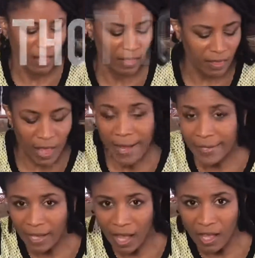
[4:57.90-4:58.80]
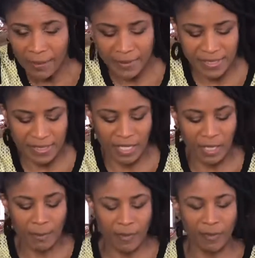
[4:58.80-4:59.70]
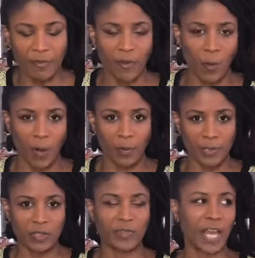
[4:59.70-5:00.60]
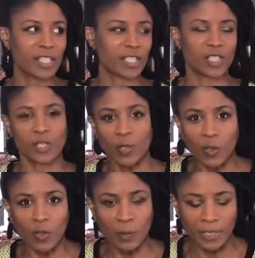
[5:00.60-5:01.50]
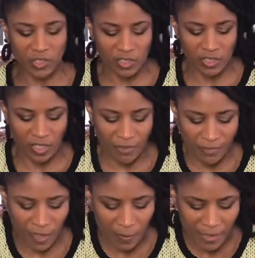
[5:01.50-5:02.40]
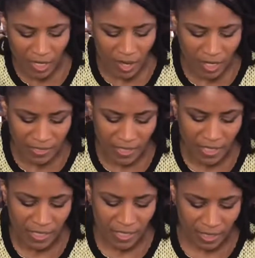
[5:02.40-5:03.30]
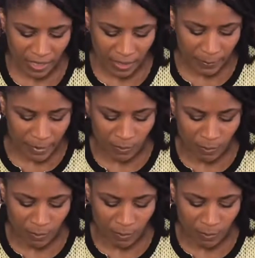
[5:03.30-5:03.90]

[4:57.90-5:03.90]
like I was saying before, when you've got so much stuff going on, it can be